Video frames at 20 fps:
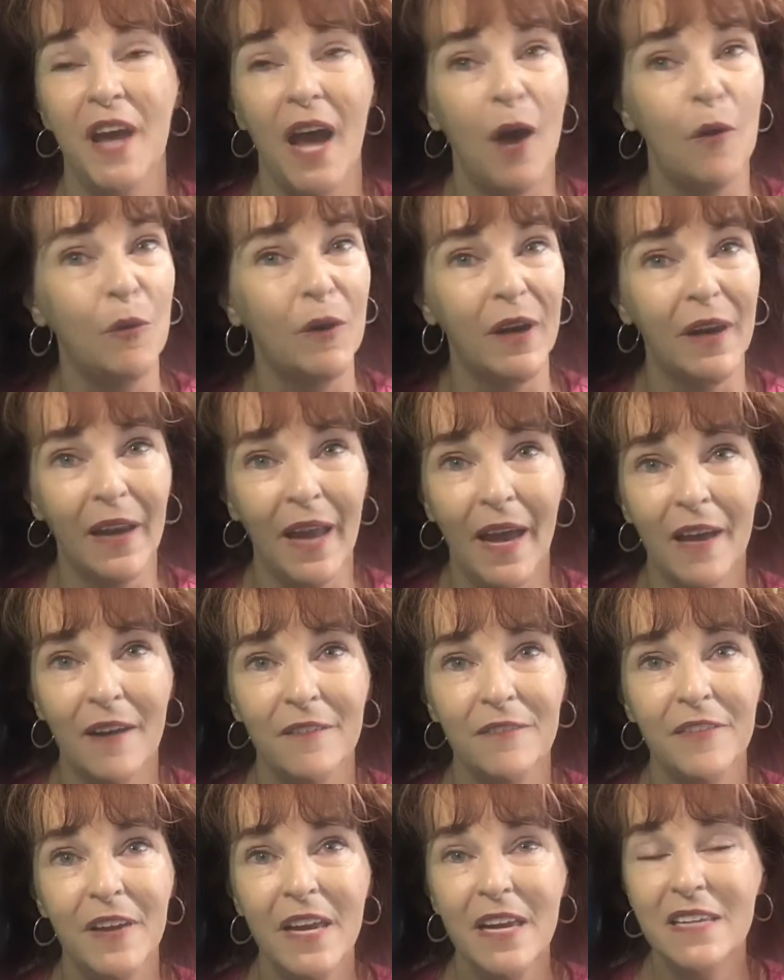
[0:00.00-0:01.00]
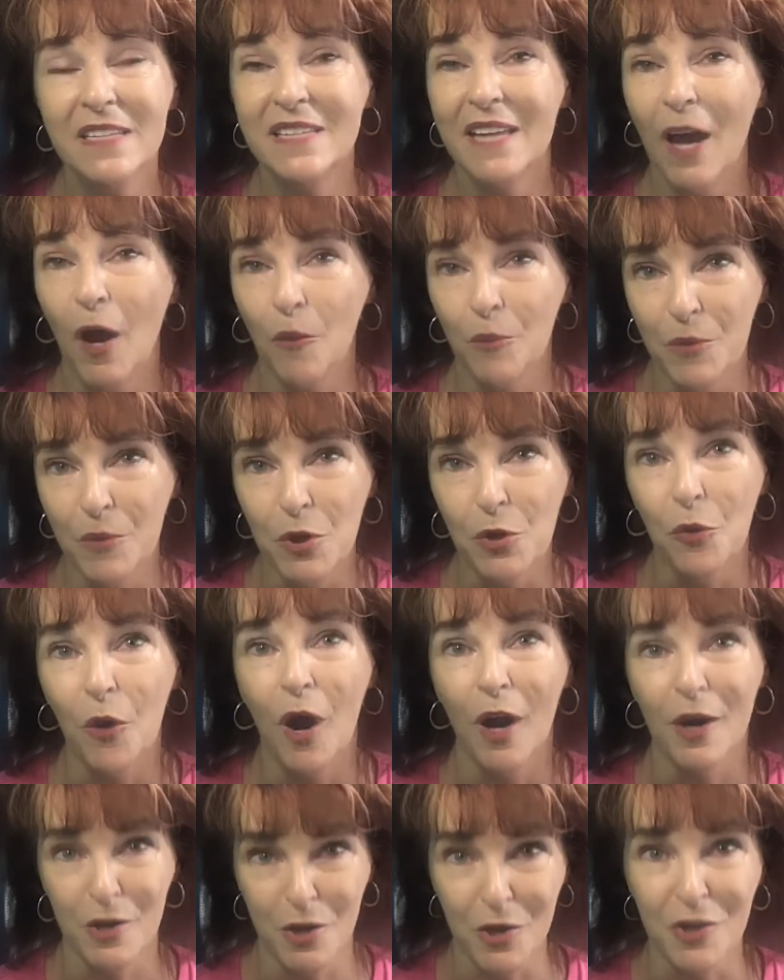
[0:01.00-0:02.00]
I would love to help you
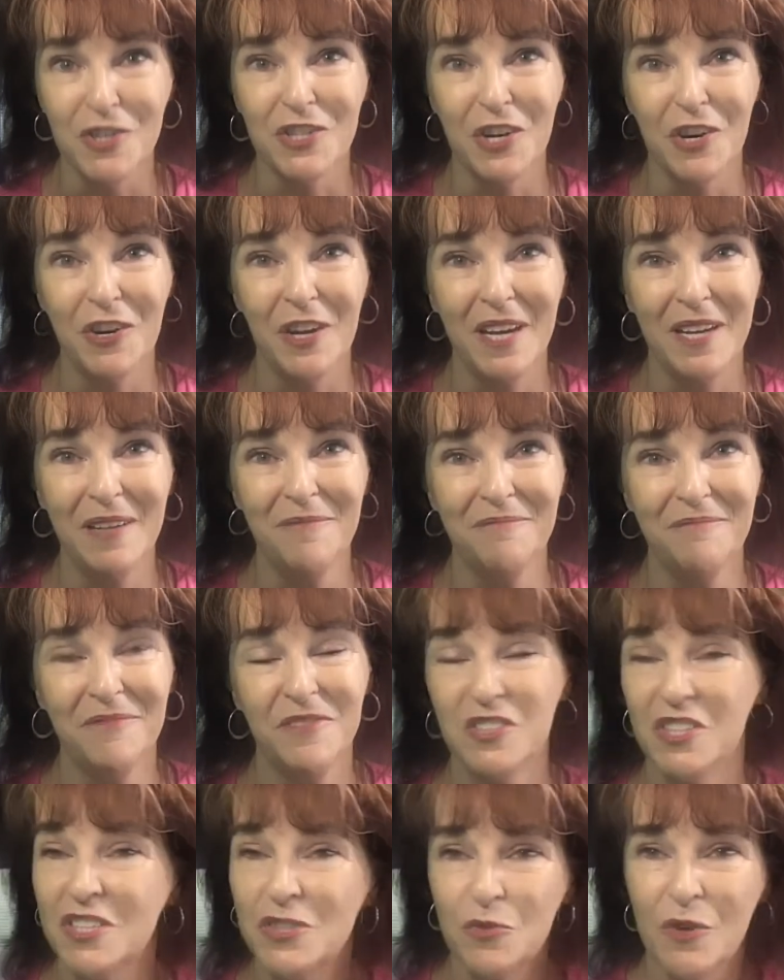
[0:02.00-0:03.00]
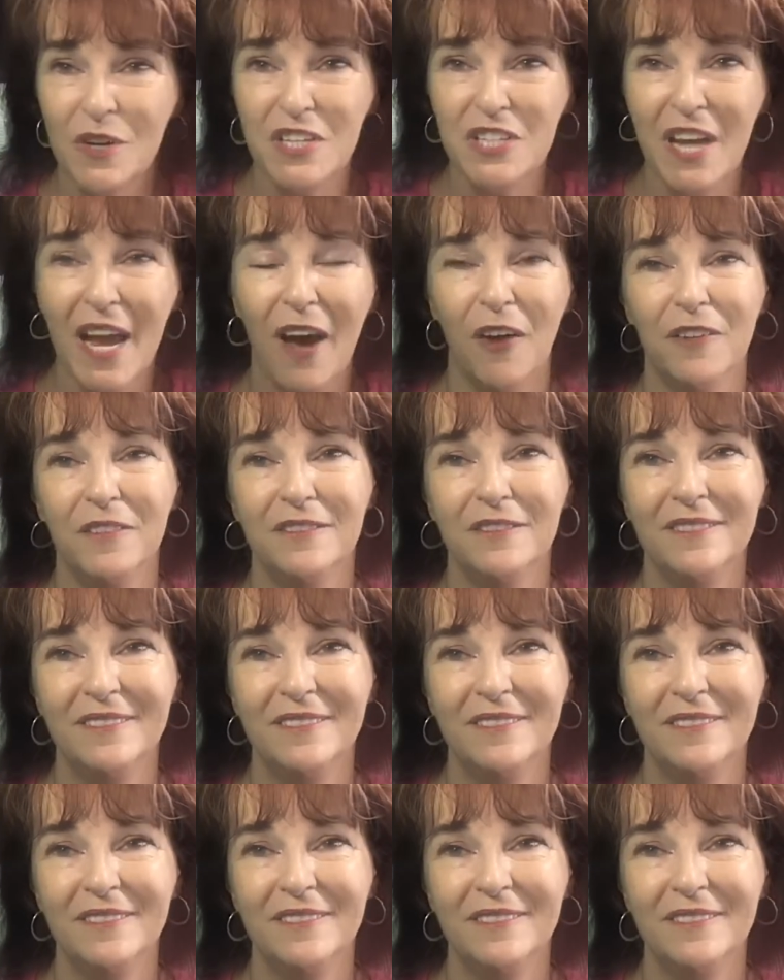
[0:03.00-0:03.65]
on your journey. Just reach out.